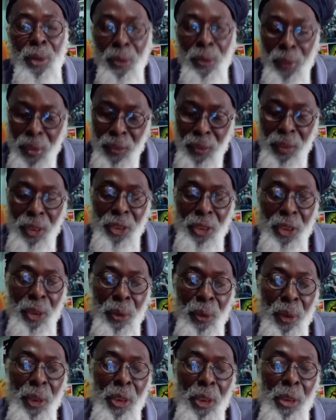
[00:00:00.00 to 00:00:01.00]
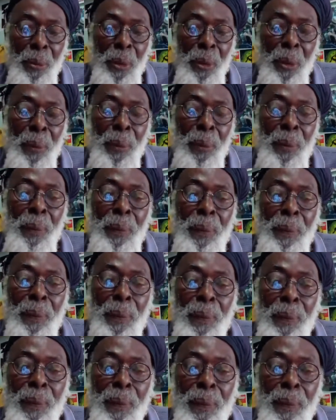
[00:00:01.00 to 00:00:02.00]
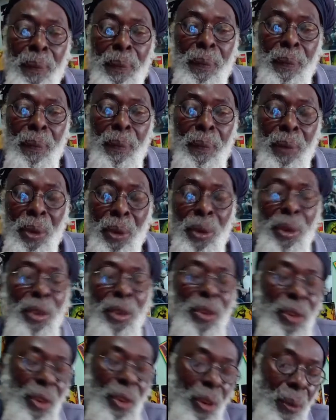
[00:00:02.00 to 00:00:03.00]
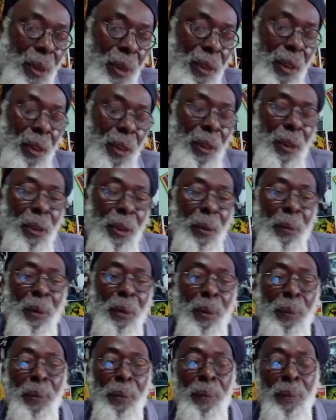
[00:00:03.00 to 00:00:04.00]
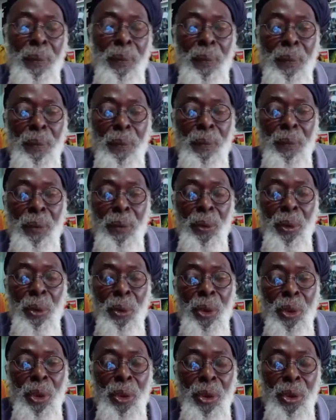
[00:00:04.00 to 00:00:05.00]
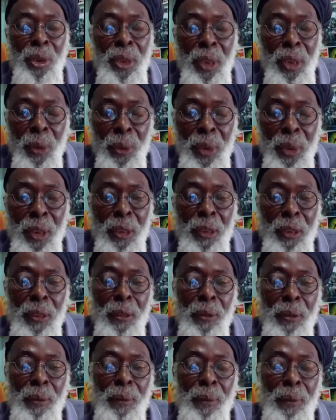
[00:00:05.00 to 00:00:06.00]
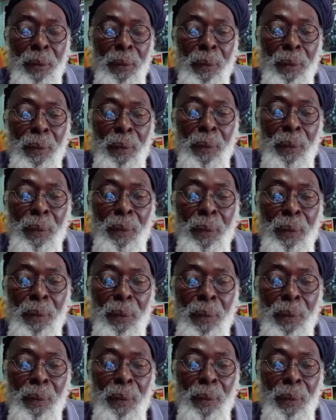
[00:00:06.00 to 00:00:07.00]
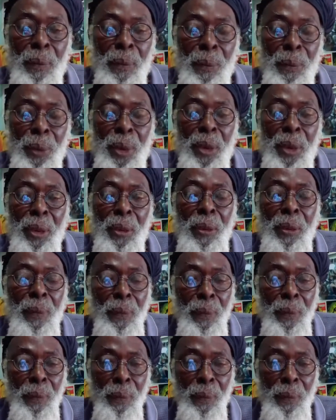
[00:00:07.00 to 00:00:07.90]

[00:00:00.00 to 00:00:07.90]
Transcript: the vexation going to come up. The disturbance about come up. What will you deal with it, you know? Within